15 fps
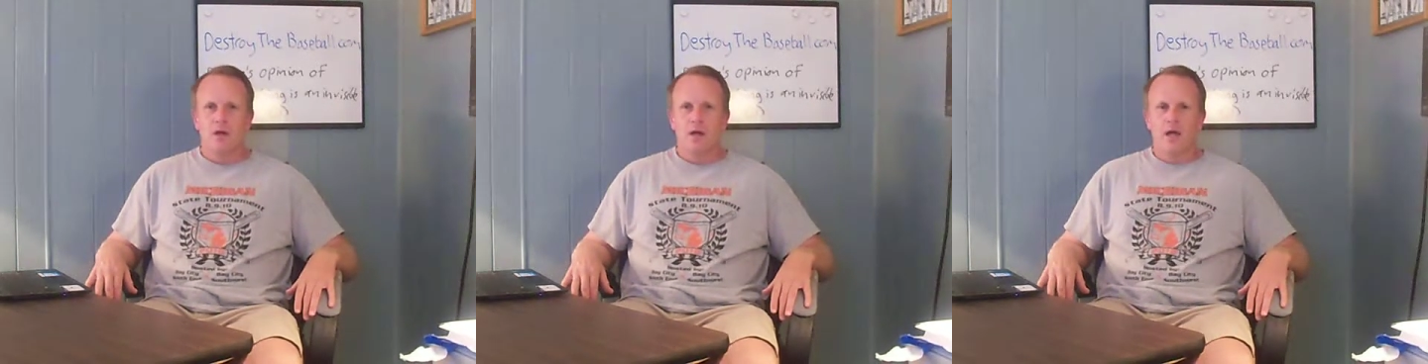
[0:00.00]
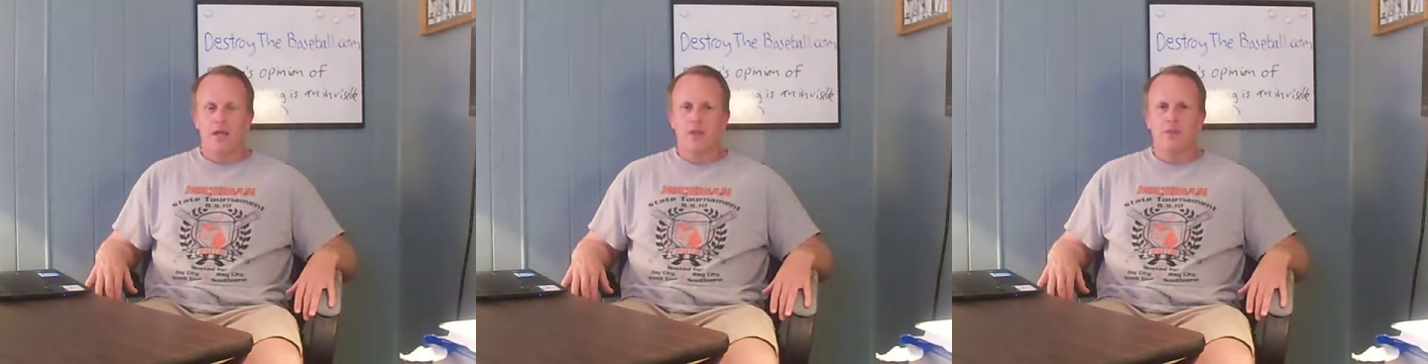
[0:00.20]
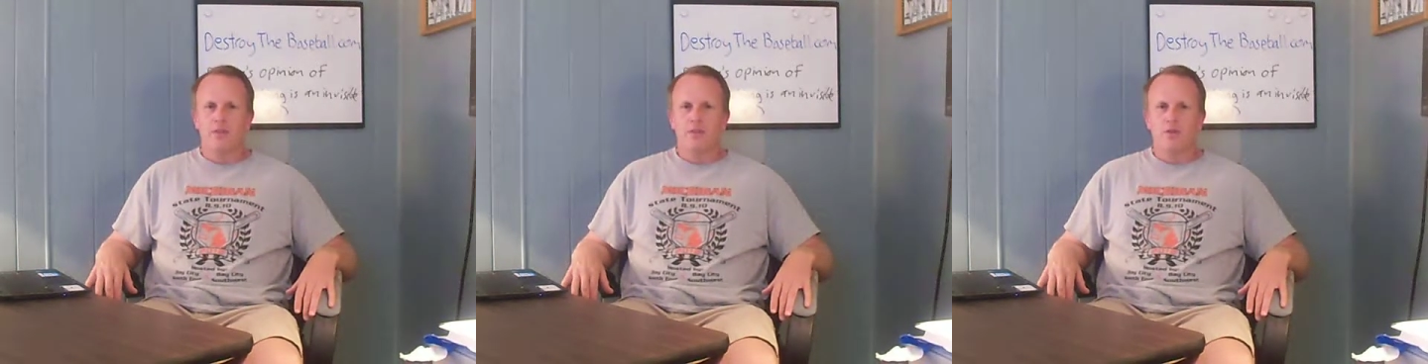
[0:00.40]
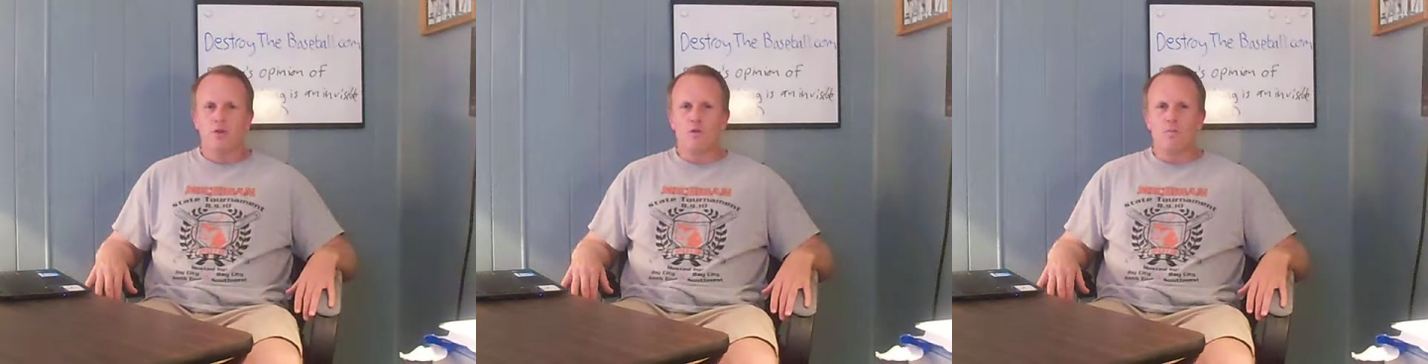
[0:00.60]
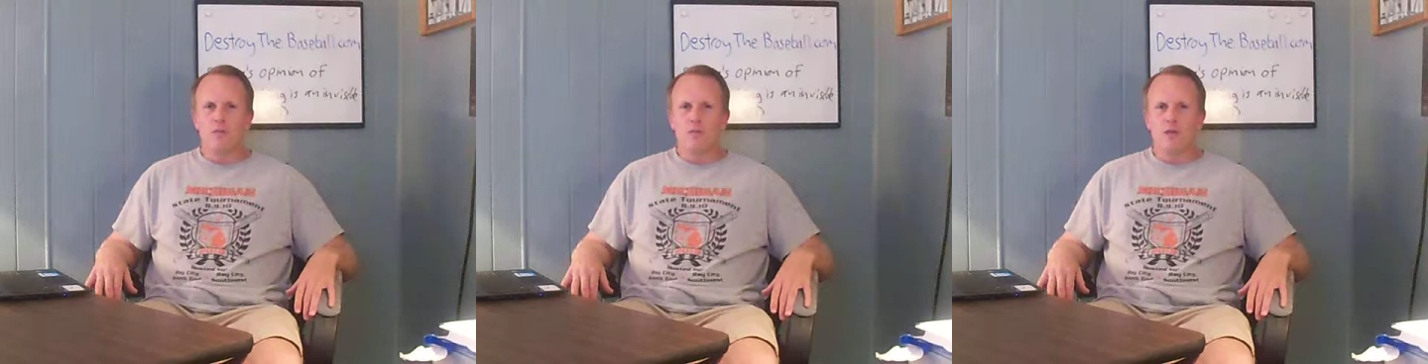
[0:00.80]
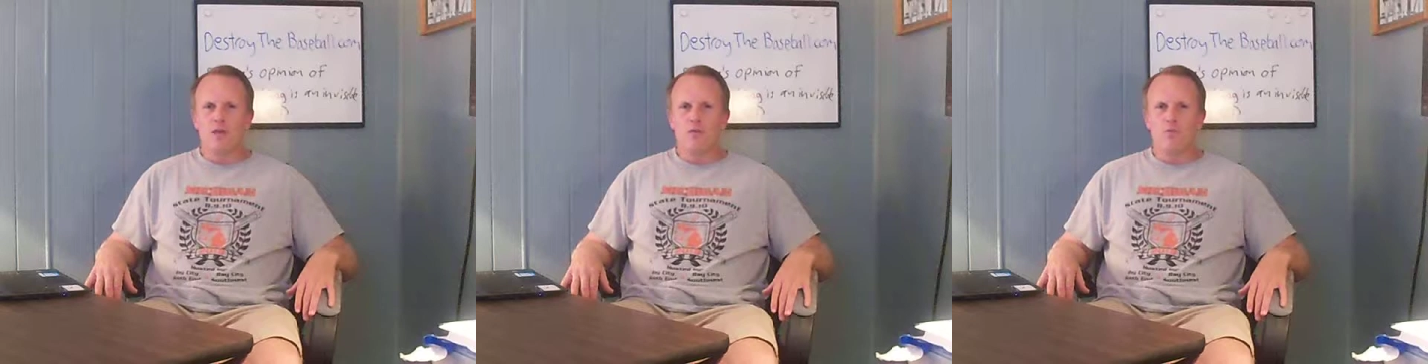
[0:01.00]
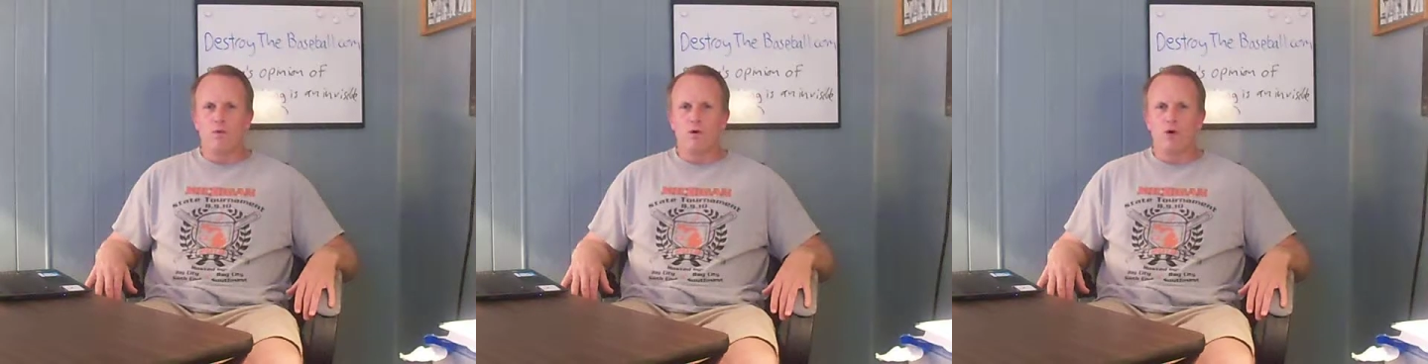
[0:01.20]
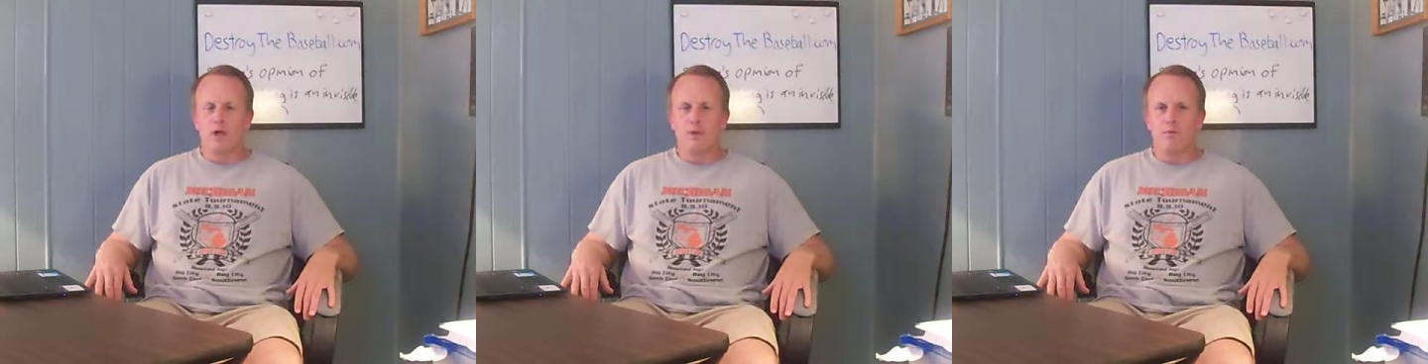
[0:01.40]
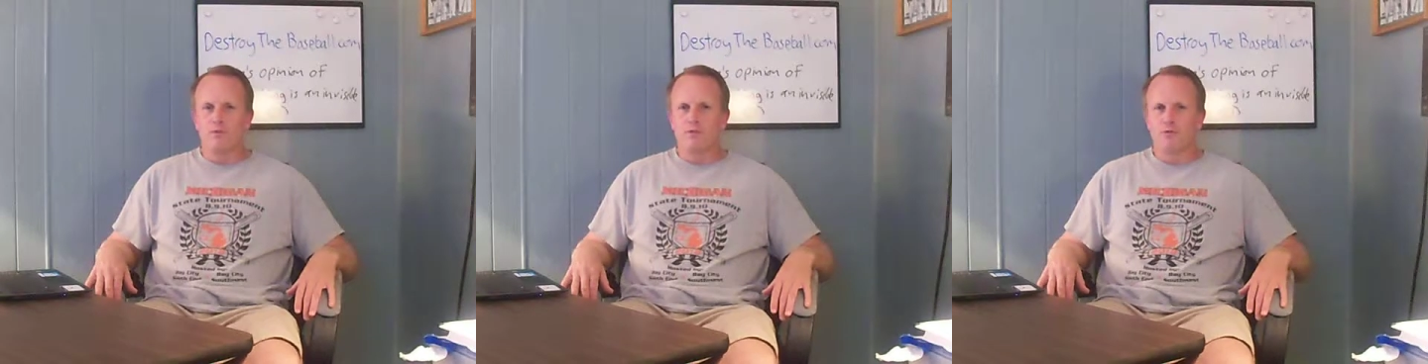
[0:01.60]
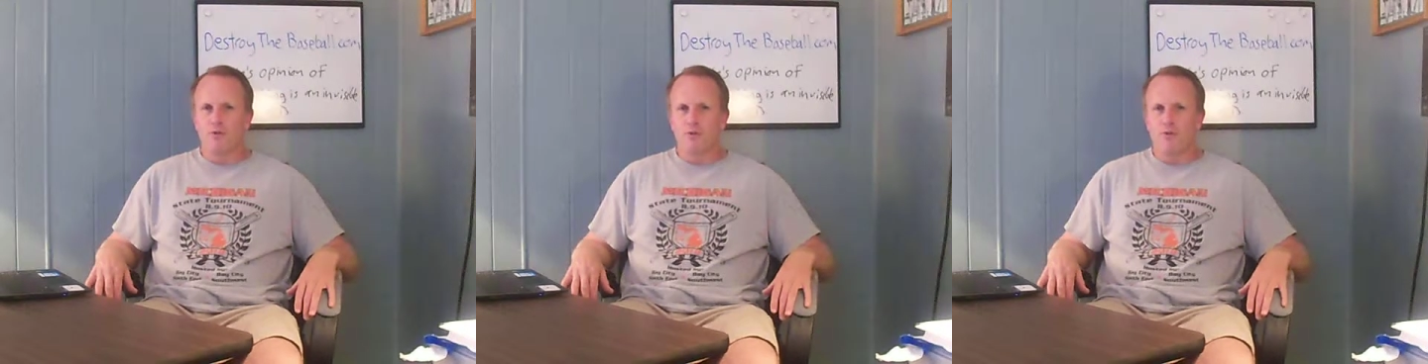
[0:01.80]
Anything that you believe will help
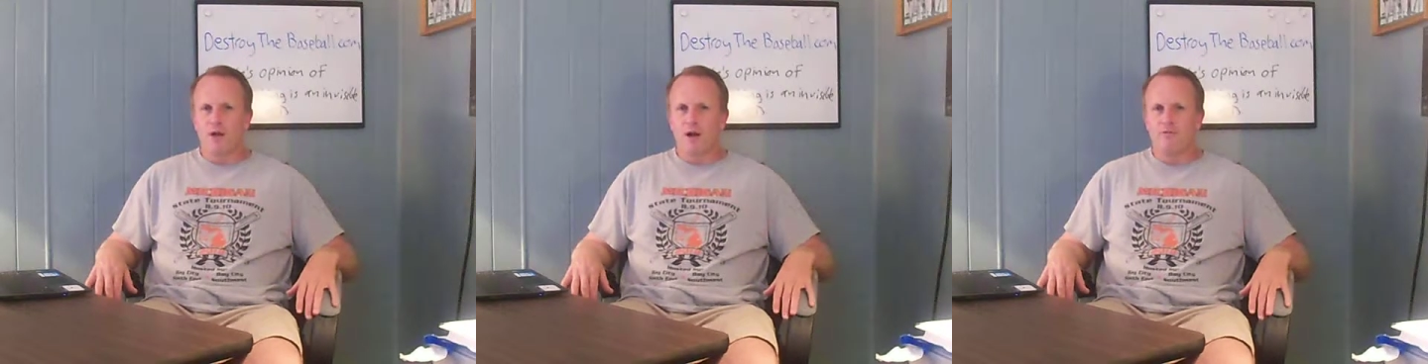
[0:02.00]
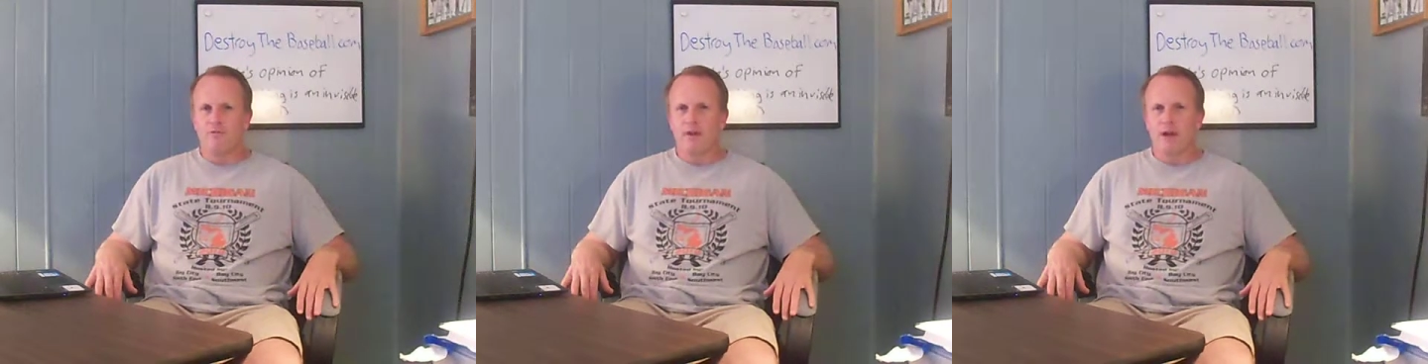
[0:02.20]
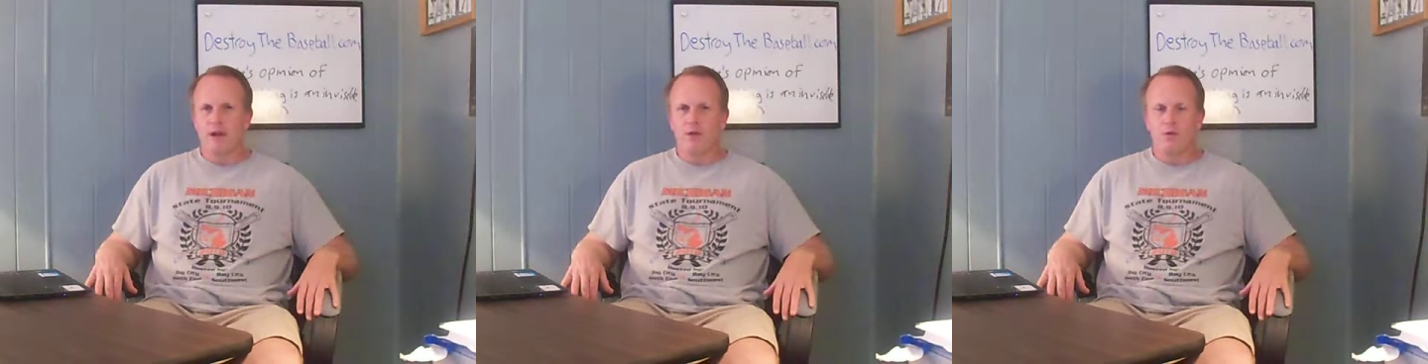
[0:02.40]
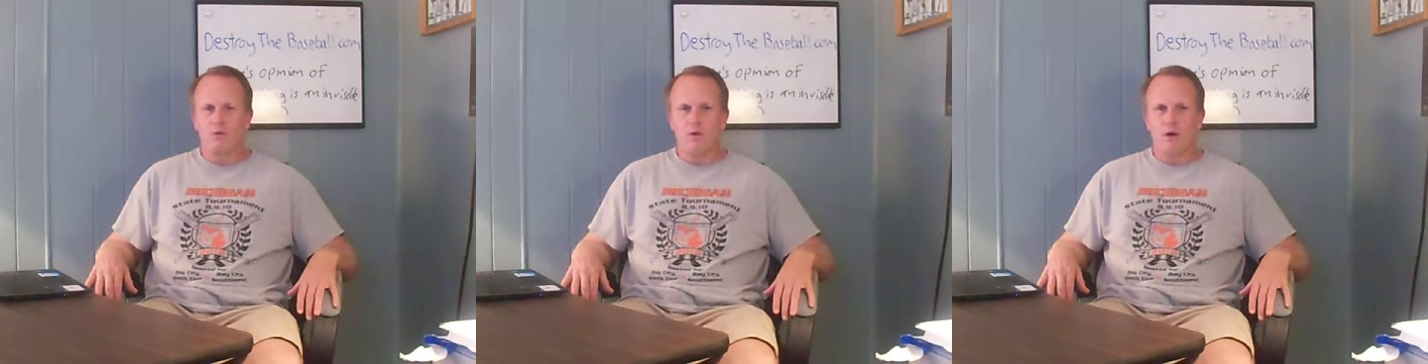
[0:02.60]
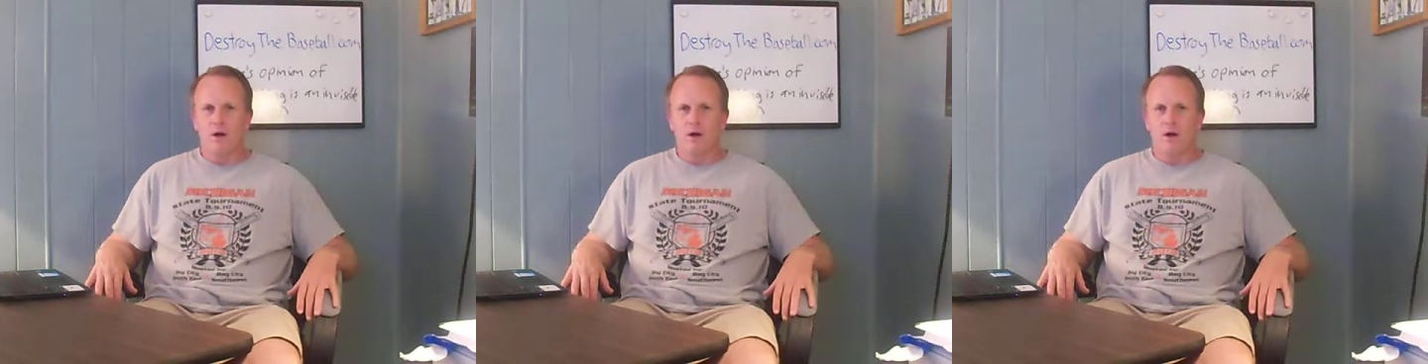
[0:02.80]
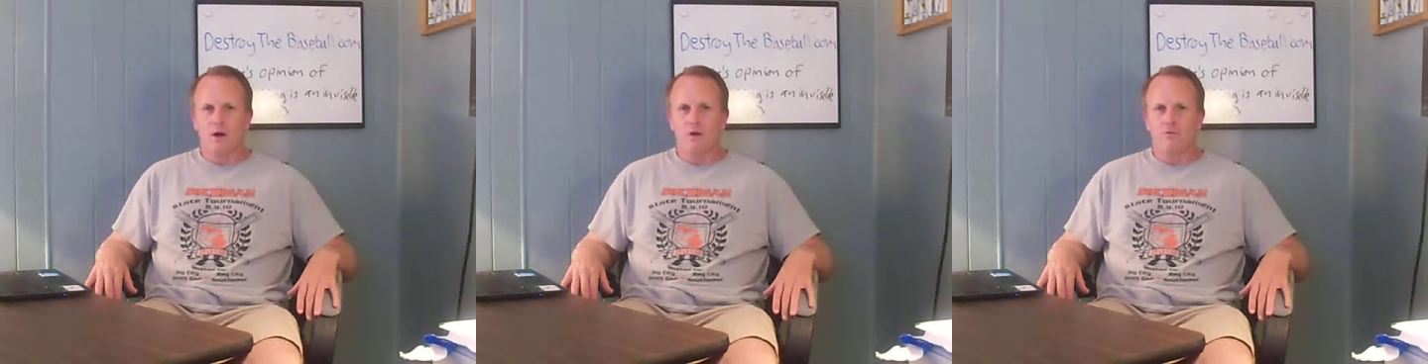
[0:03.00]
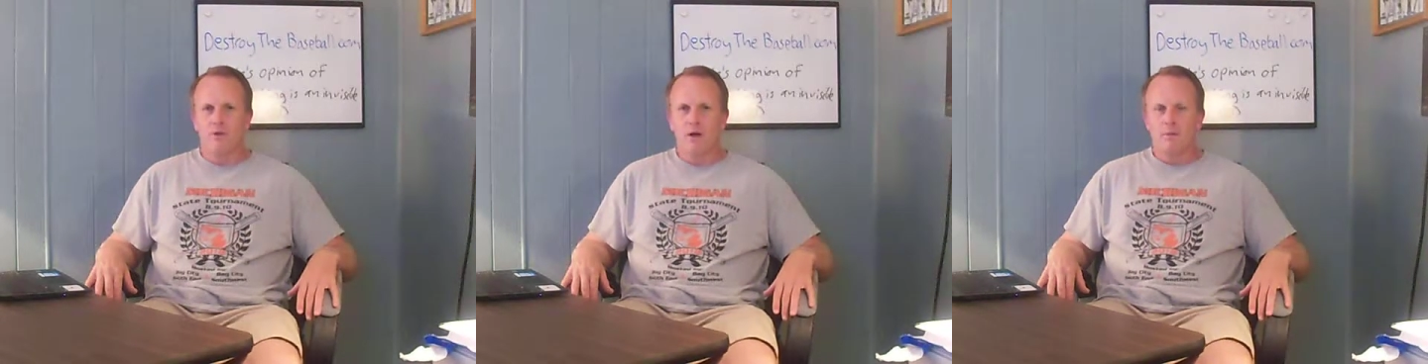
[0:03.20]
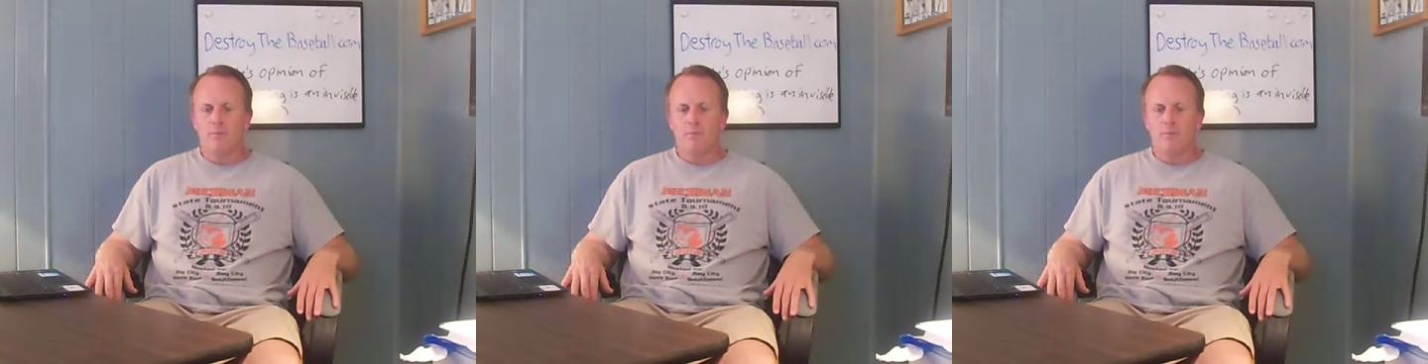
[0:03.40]
us further our value of